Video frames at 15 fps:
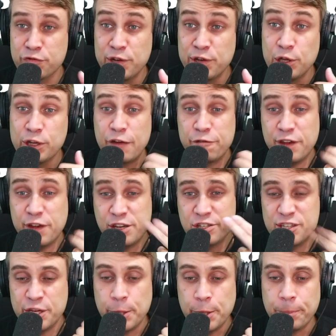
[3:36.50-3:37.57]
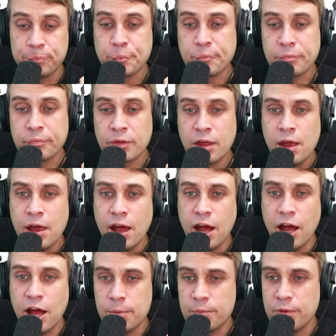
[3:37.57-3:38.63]
if we look at our features here,
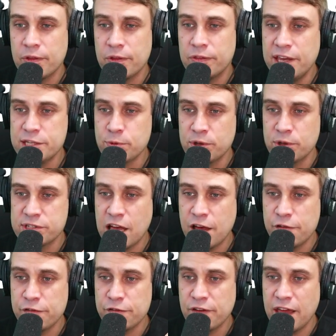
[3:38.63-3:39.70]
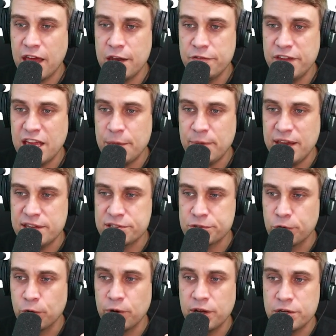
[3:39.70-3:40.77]
these ones have NVMe
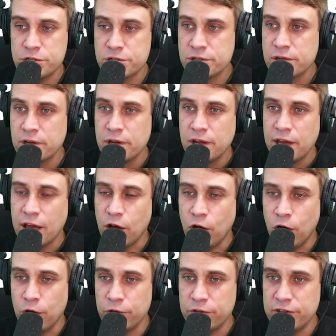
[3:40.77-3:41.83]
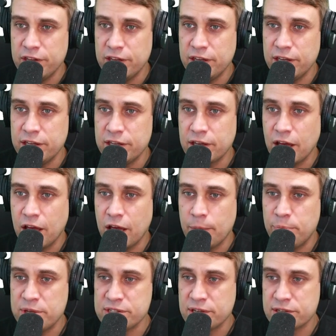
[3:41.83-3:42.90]
storage on the
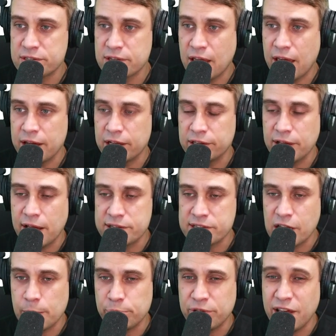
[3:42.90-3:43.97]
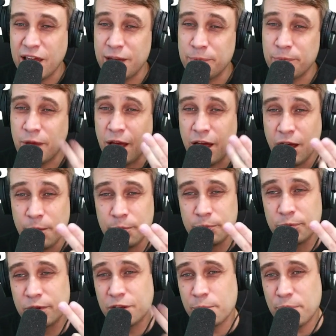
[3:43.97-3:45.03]
business and cloud startup plan,
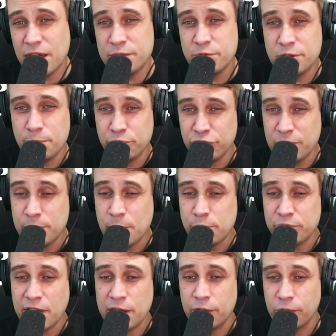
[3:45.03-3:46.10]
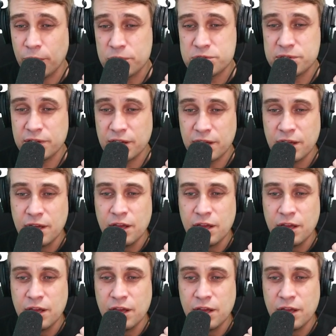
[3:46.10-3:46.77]
compared with the premium plan on Hostinger,